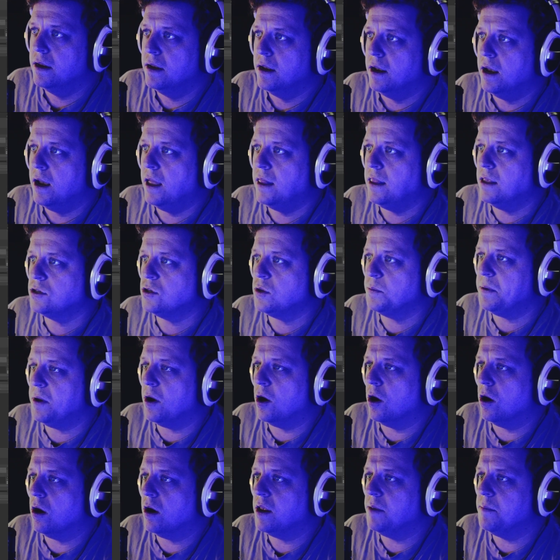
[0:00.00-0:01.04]
And this will be
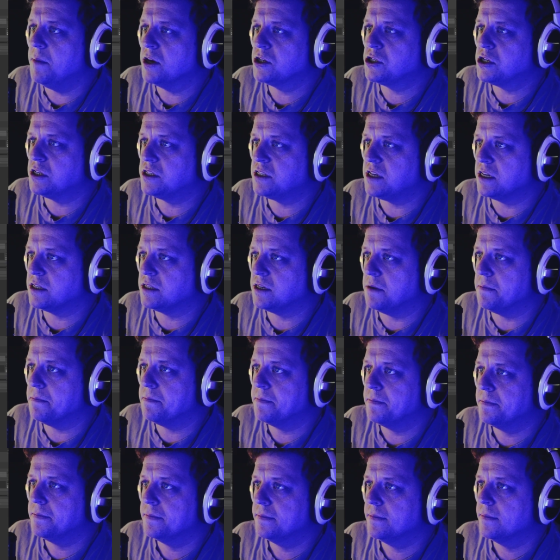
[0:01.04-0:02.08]
our emission system.
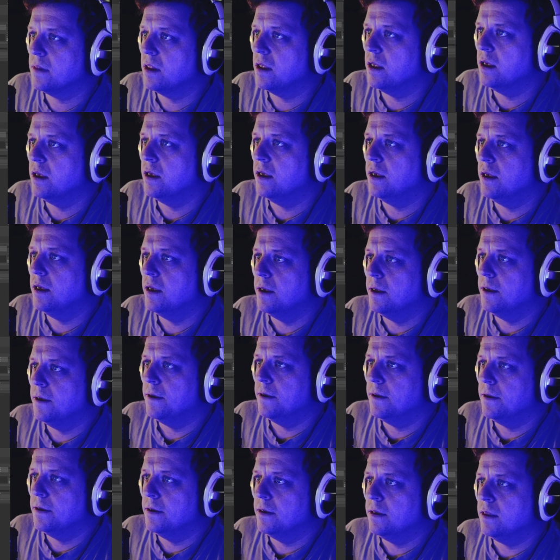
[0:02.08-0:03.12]

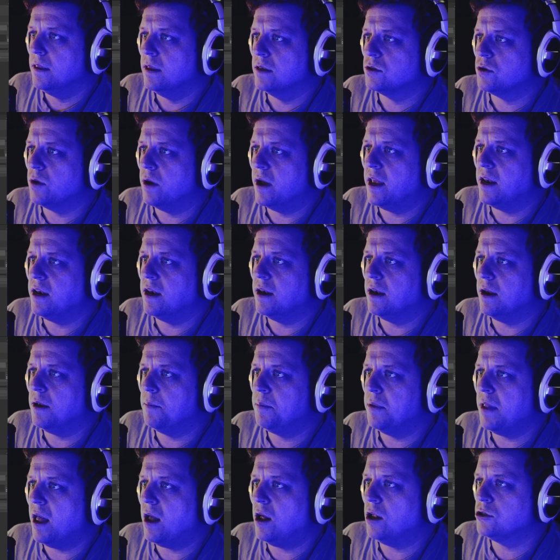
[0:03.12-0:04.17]
Let's go ahead and
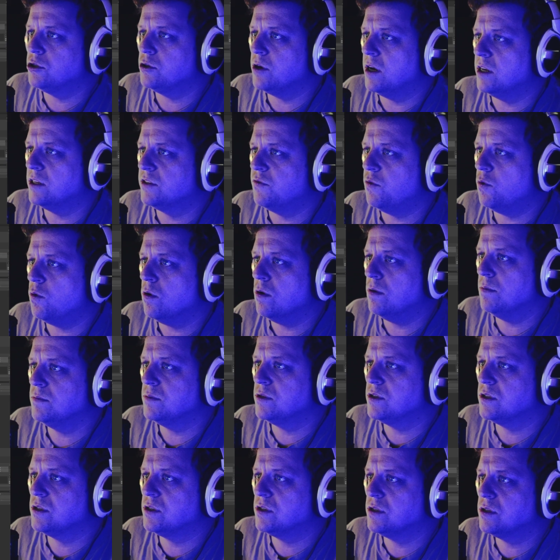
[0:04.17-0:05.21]
apply all
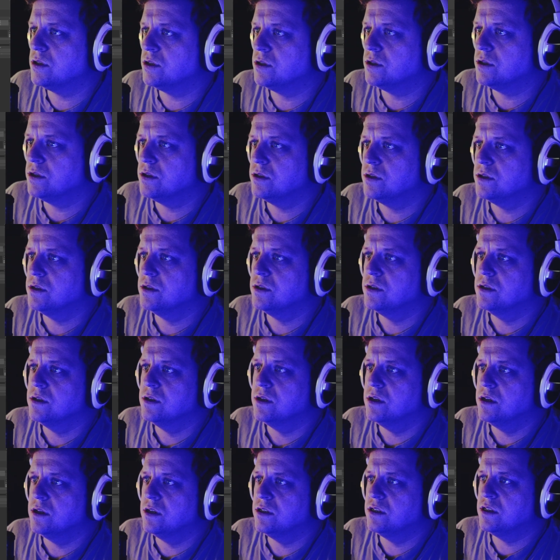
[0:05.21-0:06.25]
transforms.
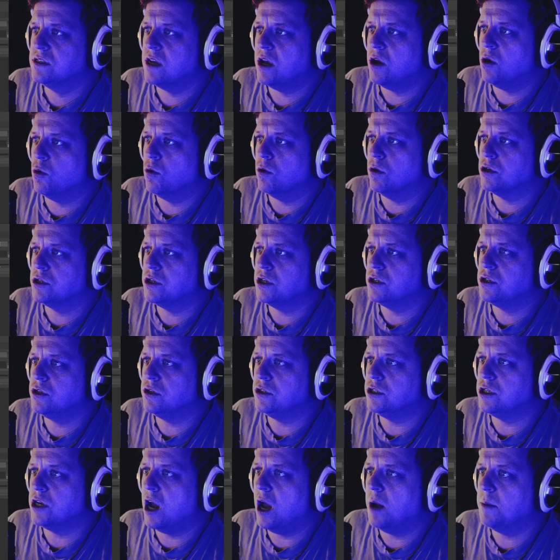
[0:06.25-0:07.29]
Set origin to
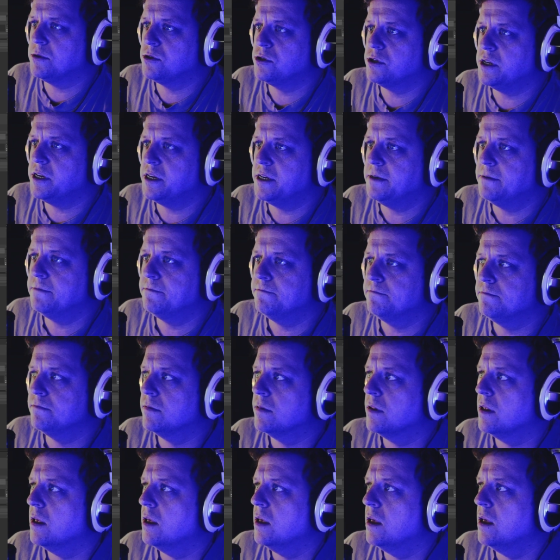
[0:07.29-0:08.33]
geometry.
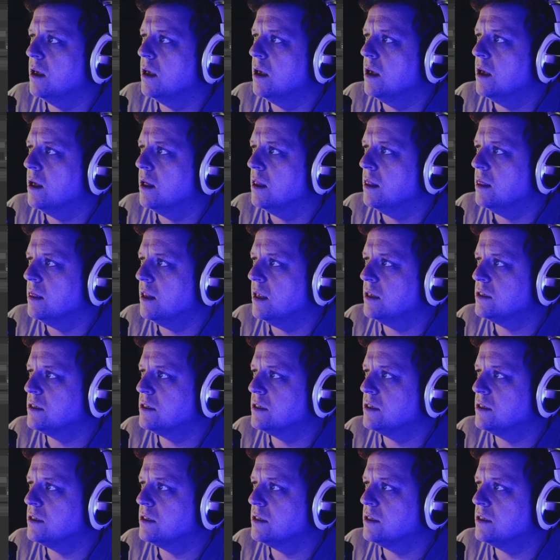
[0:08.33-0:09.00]
Let's